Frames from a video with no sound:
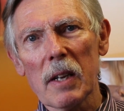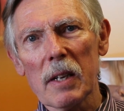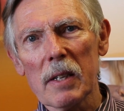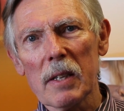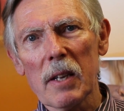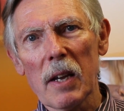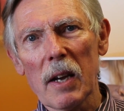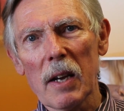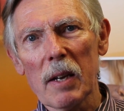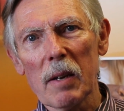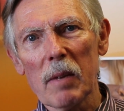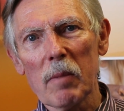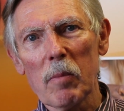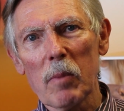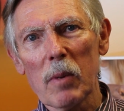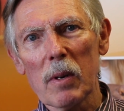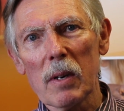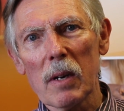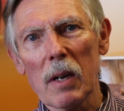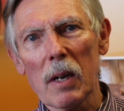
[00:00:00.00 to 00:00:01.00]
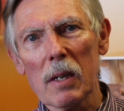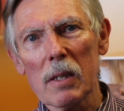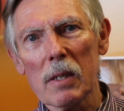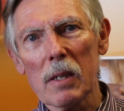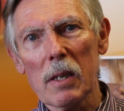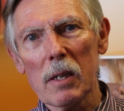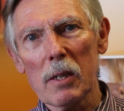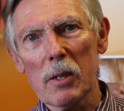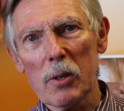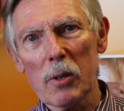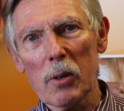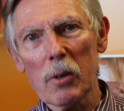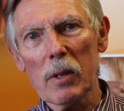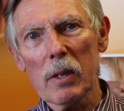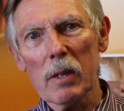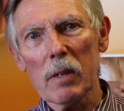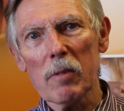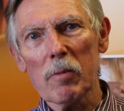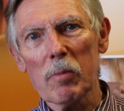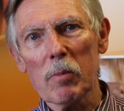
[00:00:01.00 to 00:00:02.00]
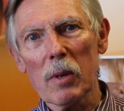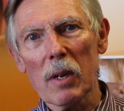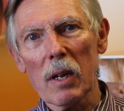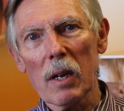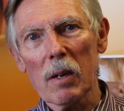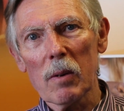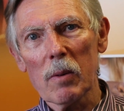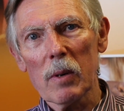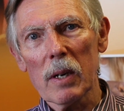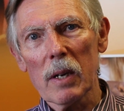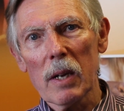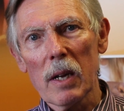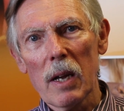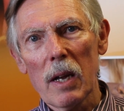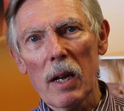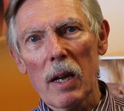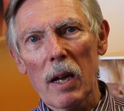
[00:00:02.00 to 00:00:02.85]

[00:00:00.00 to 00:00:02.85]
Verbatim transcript: in that time, but as a historian of Malawi,